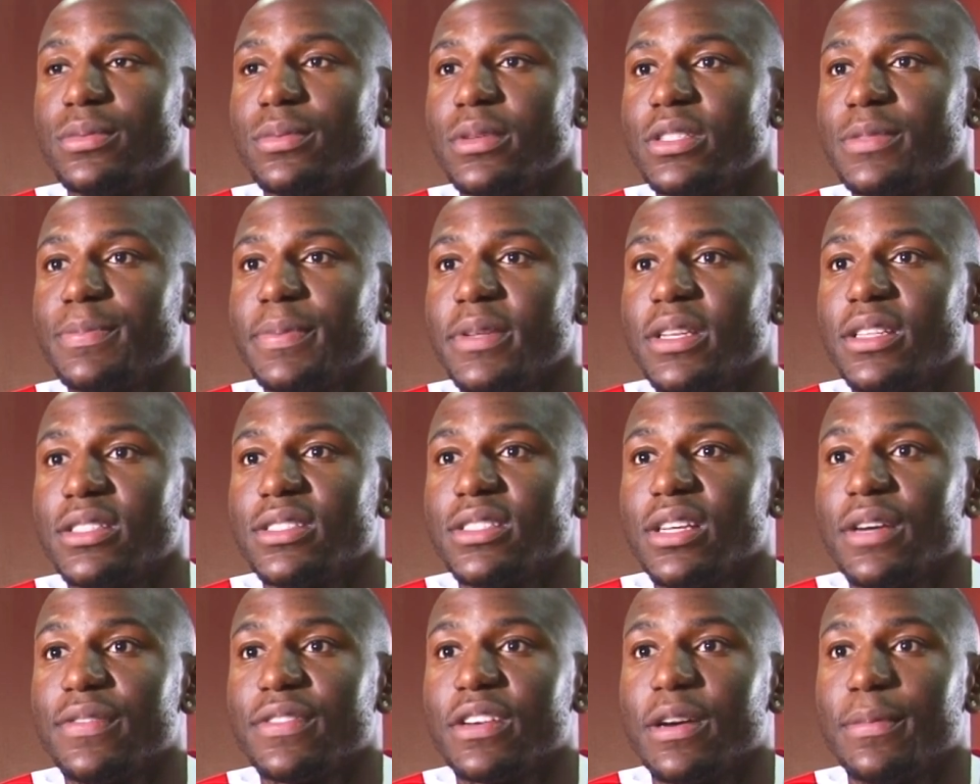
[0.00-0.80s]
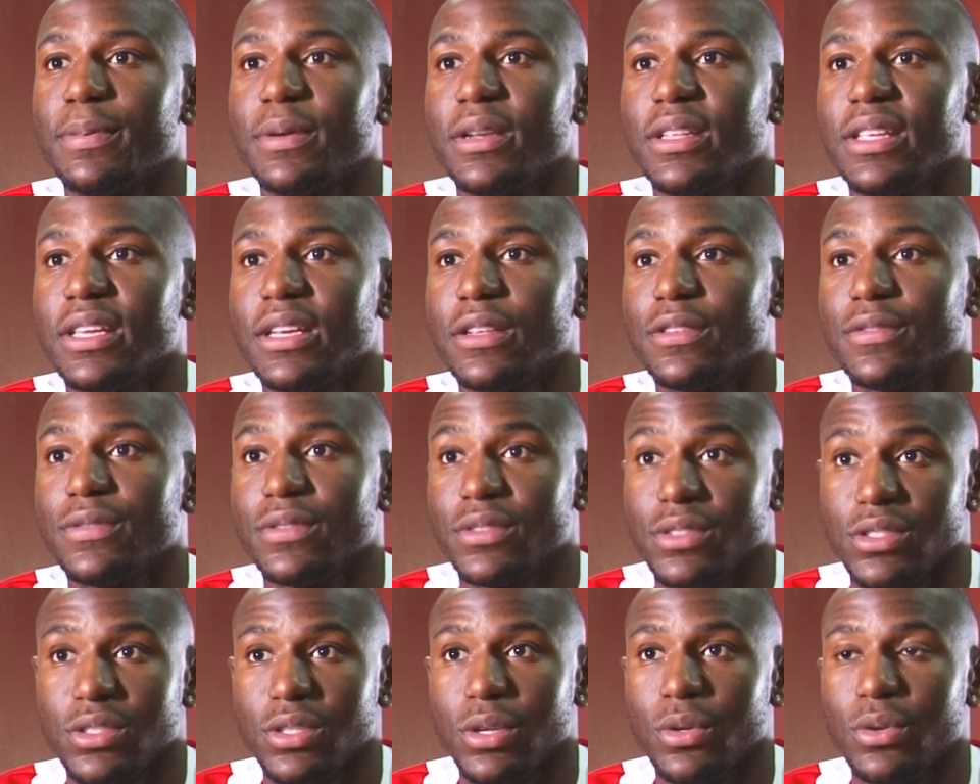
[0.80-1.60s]
it's been a tough couple of years for
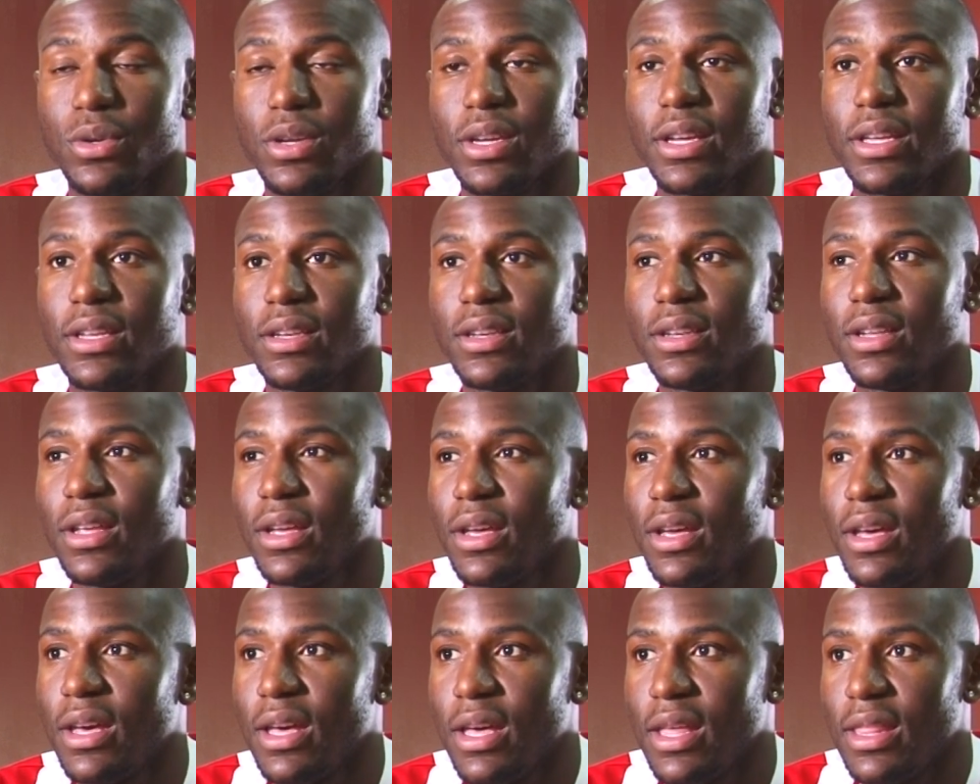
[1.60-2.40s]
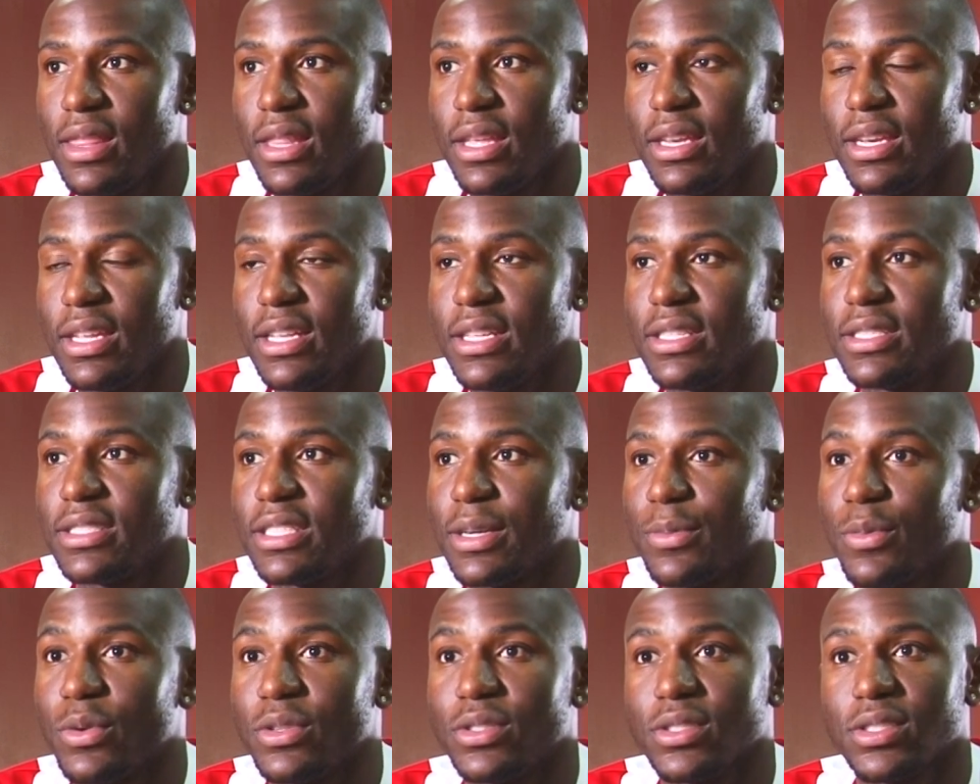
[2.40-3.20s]
Stoke and they need
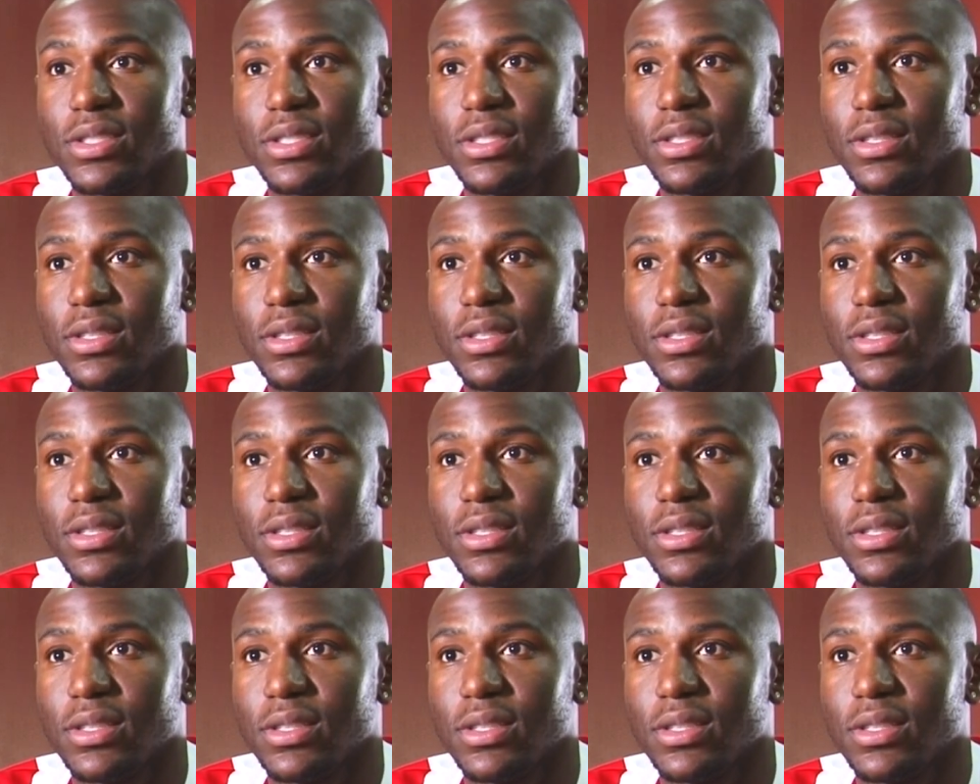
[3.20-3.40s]
someone